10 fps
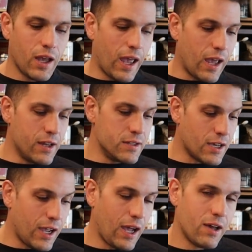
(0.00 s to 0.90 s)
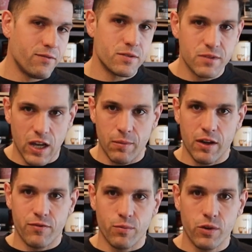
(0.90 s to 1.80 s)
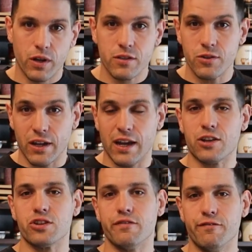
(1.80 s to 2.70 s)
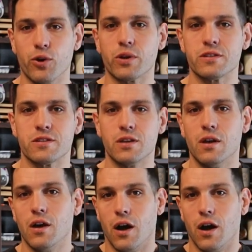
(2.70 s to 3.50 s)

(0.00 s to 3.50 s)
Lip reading: and I have some time off from work so I can actually focus